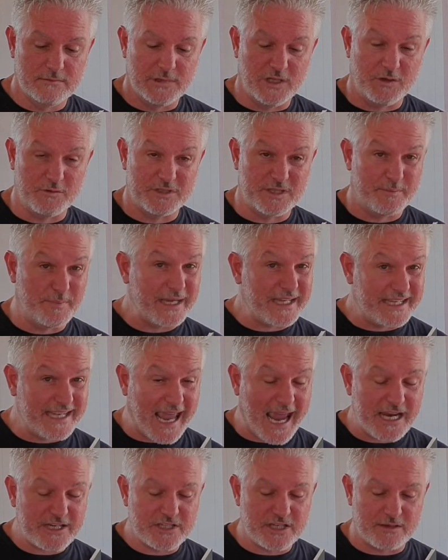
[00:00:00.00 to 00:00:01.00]
There was a big
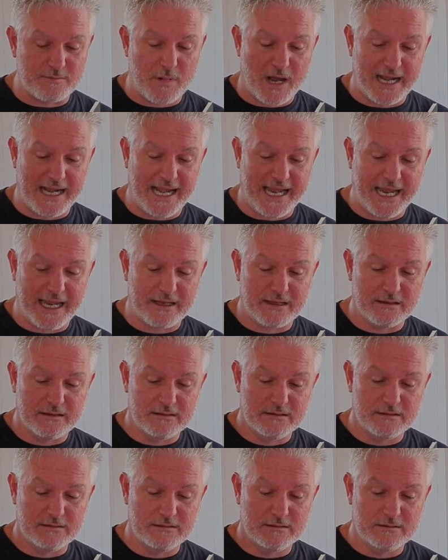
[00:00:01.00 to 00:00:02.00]
gash in my leg.
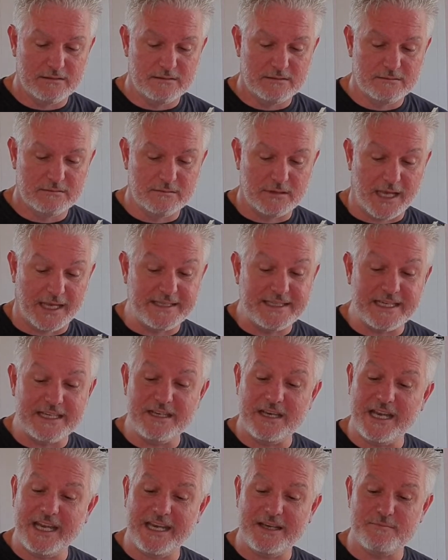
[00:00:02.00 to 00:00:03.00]
I didn't
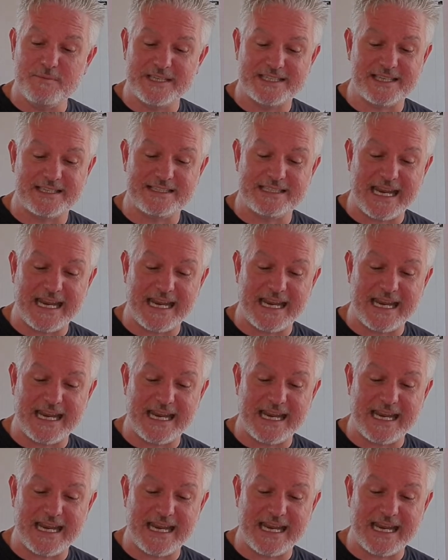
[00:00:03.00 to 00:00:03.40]
need Mrs.